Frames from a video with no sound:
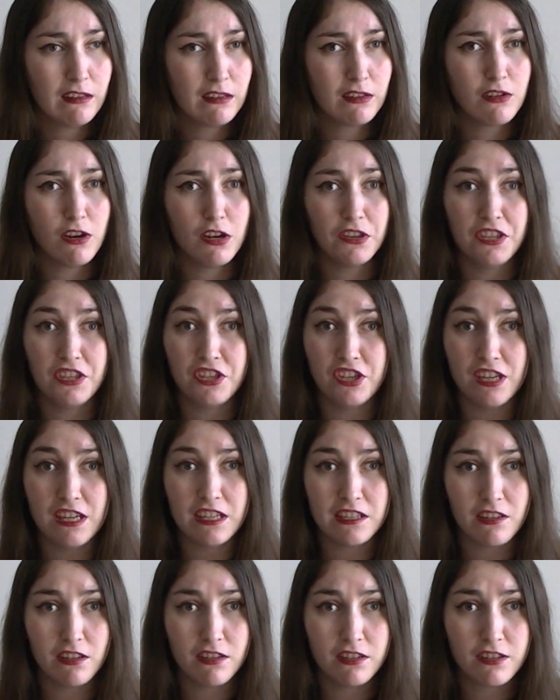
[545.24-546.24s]
God, this
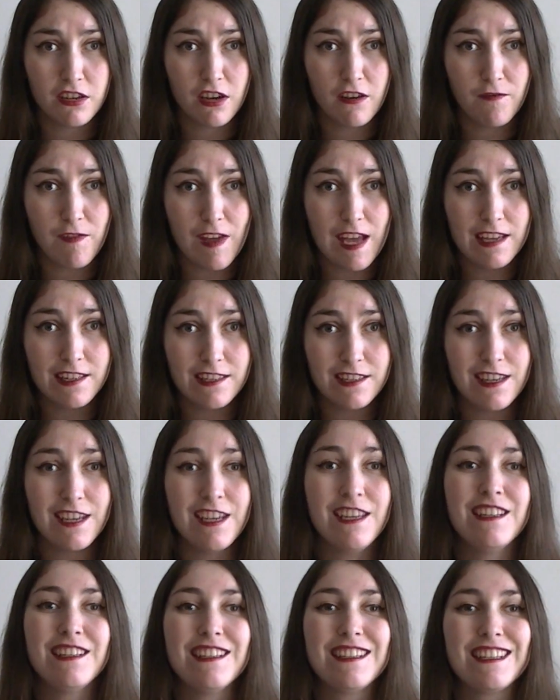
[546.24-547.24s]
year's gone so fast.
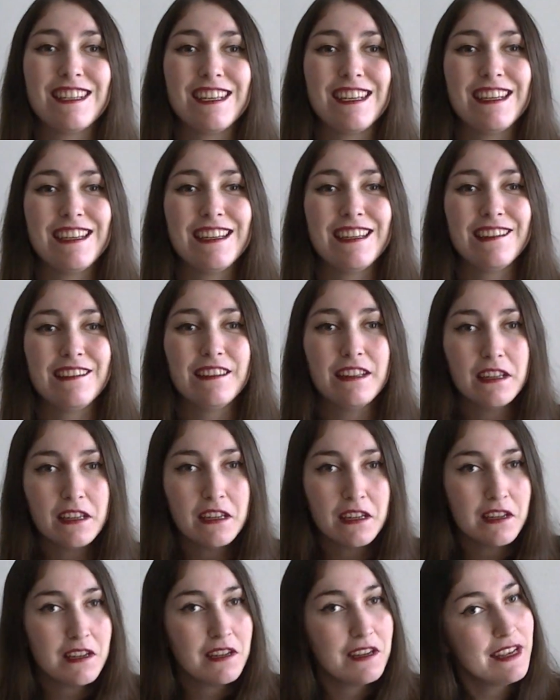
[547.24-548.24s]
Until
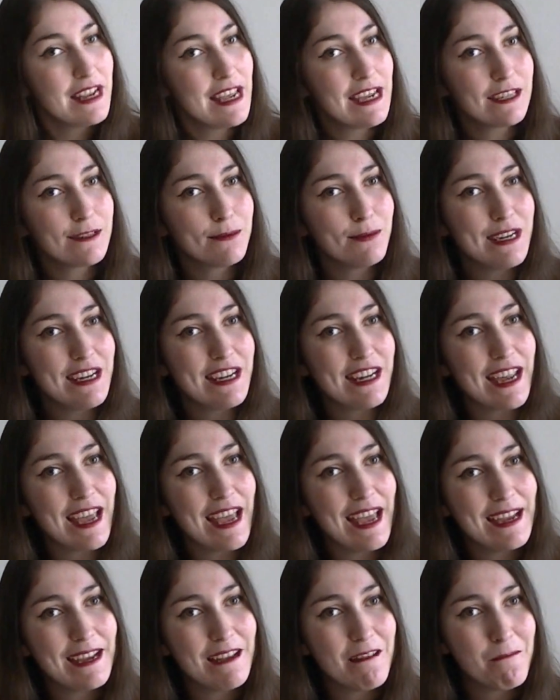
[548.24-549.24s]
next week,
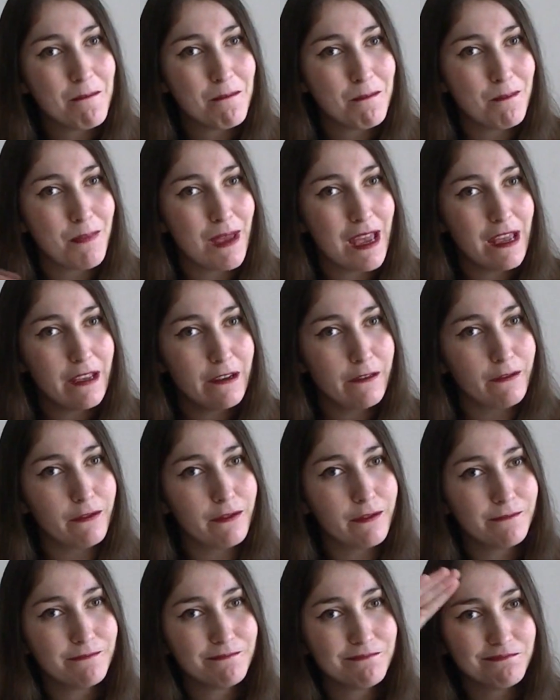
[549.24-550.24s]
I am Beth.
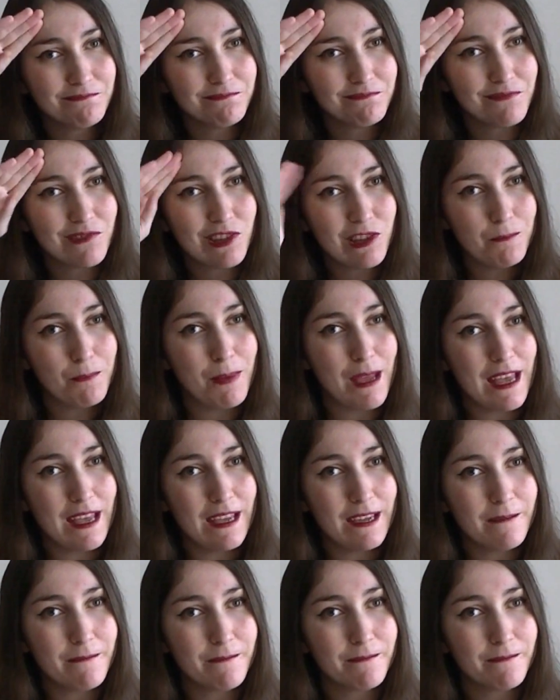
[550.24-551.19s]
Goodbye.